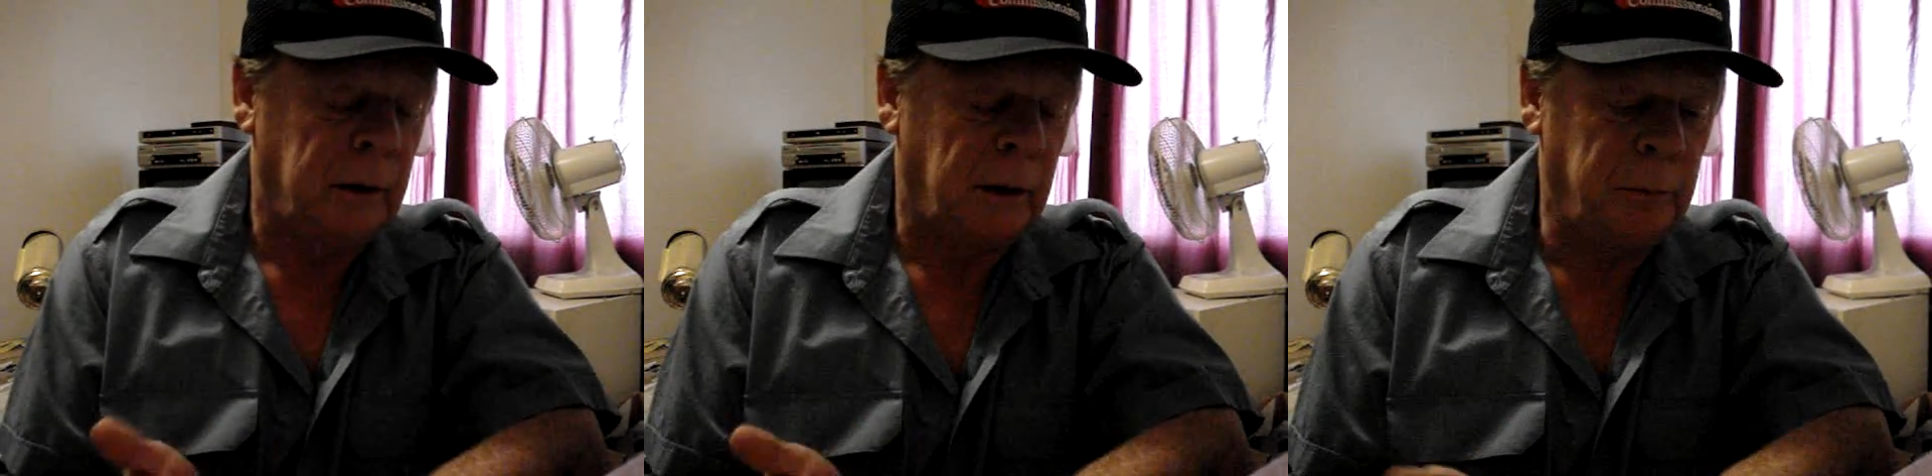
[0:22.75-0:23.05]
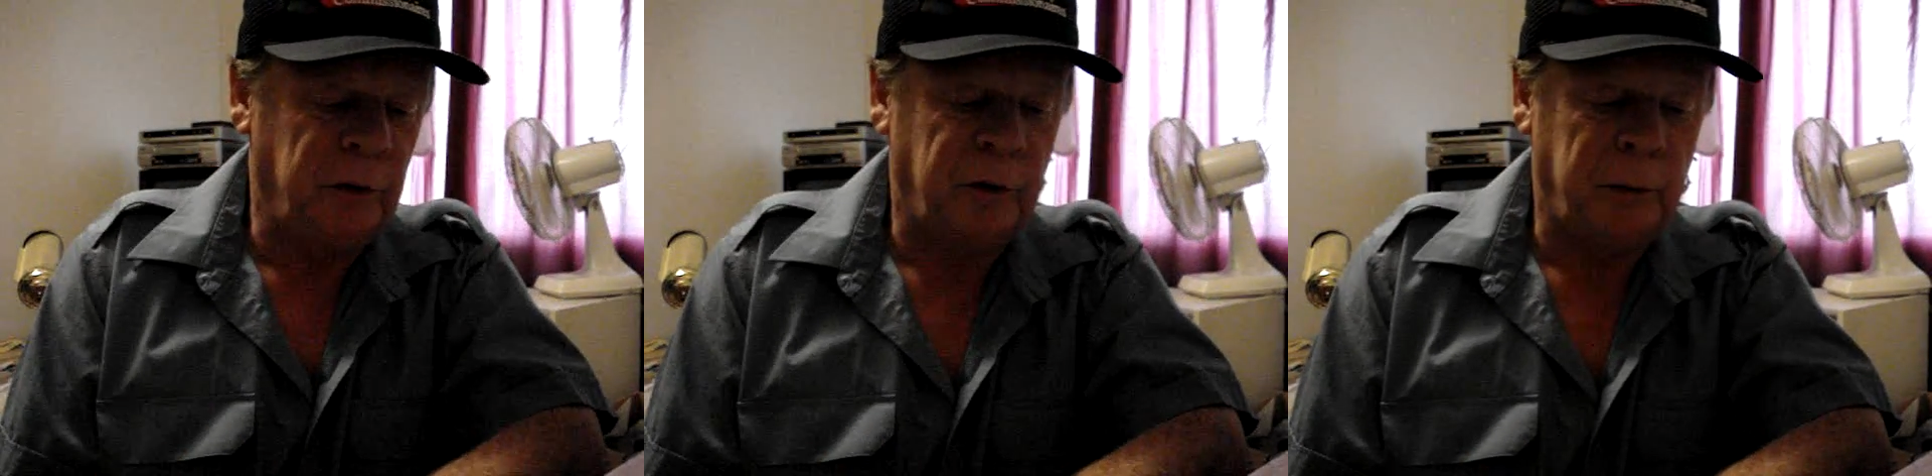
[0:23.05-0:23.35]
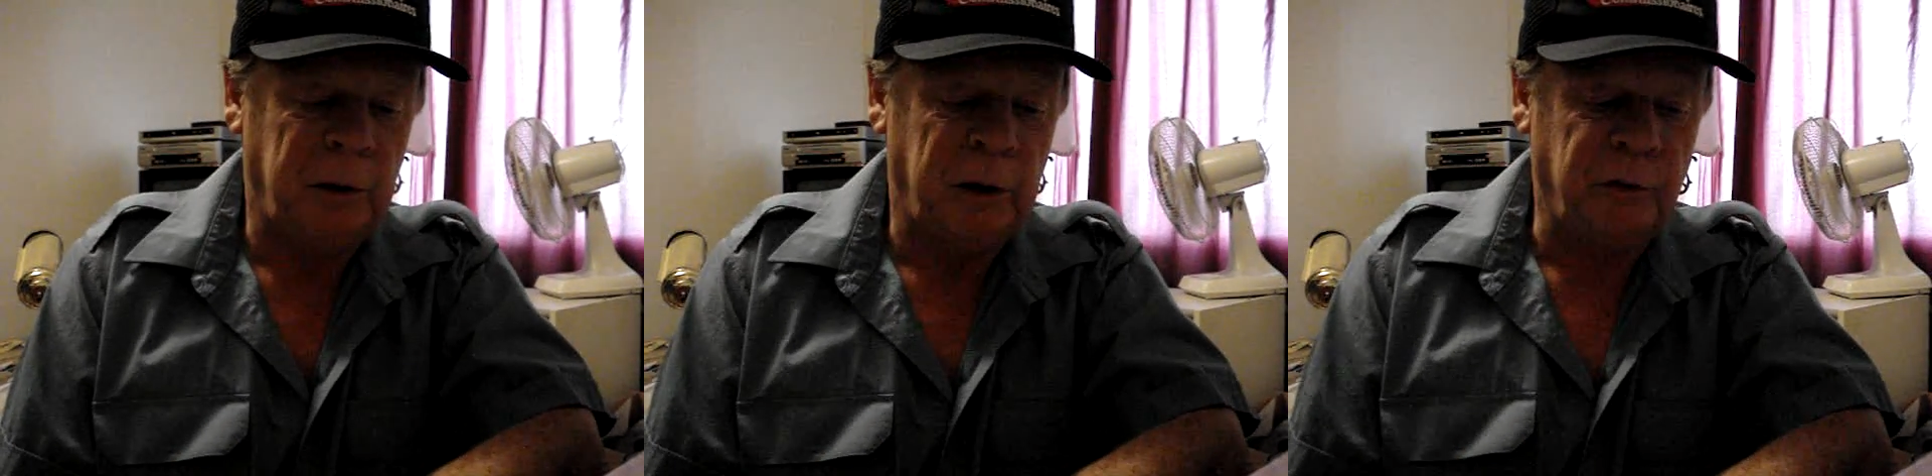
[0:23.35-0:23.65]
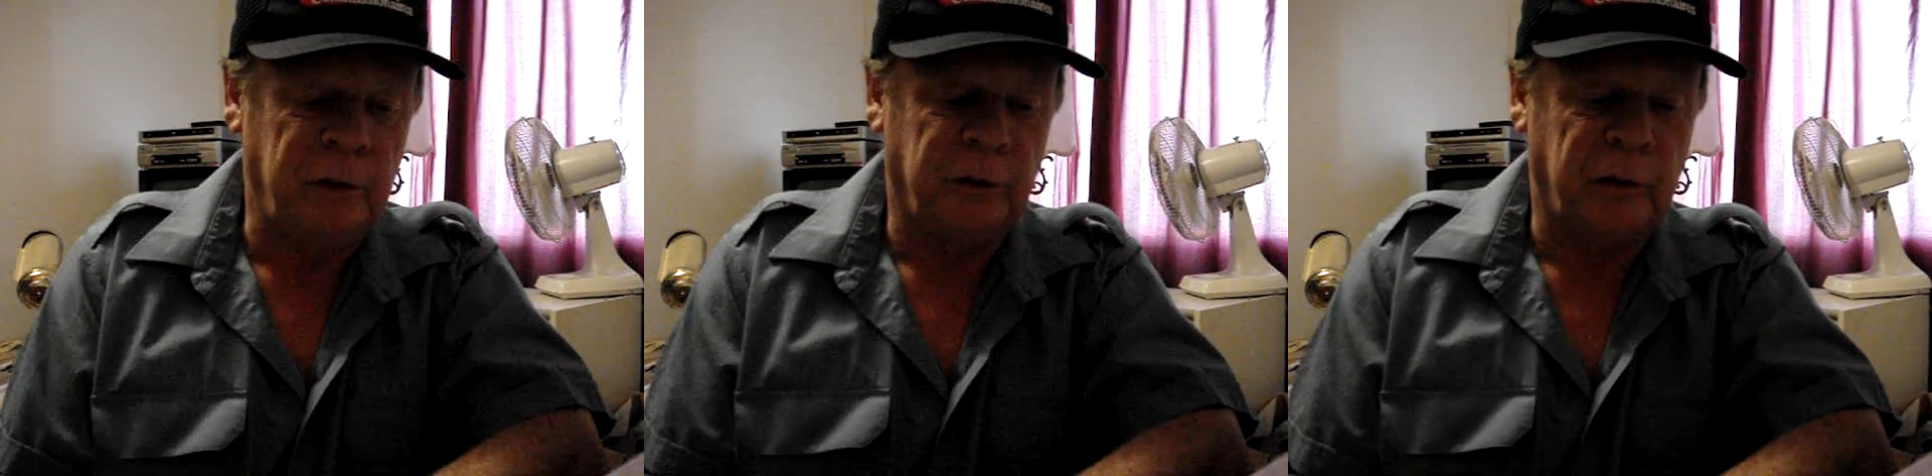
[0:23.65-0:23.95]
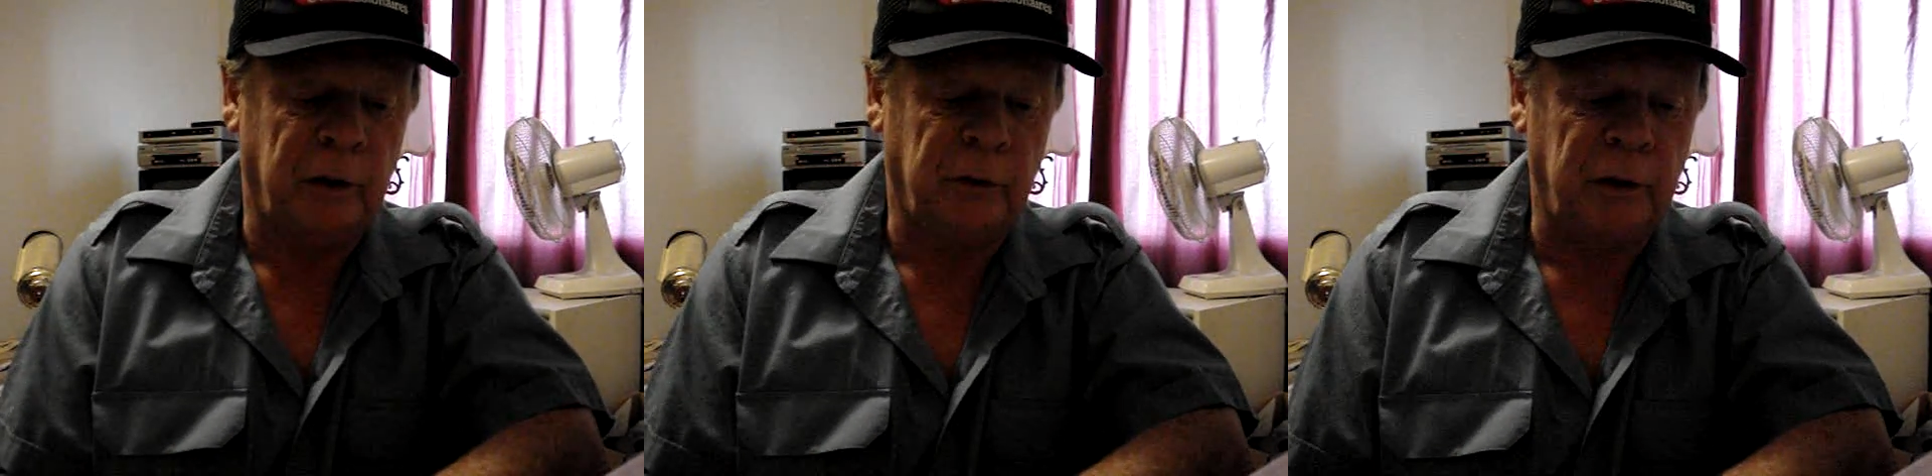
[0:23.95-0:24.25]
WCBs in this
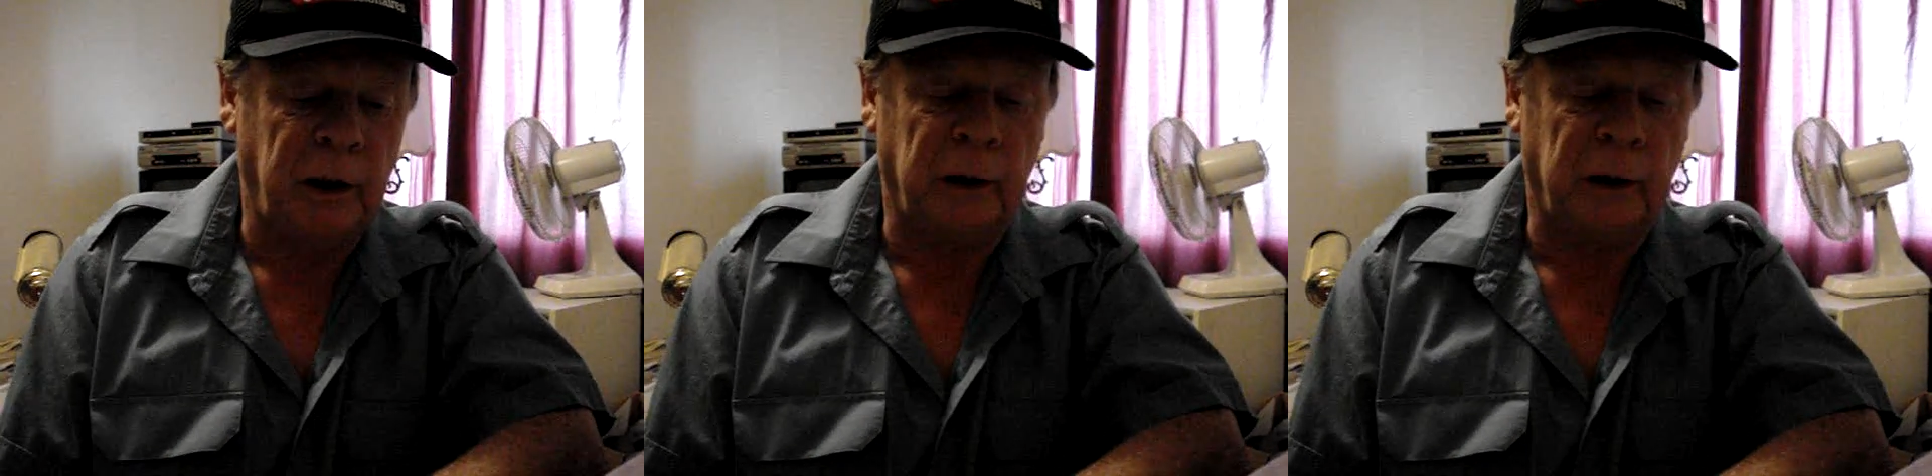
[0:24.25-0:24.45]
country,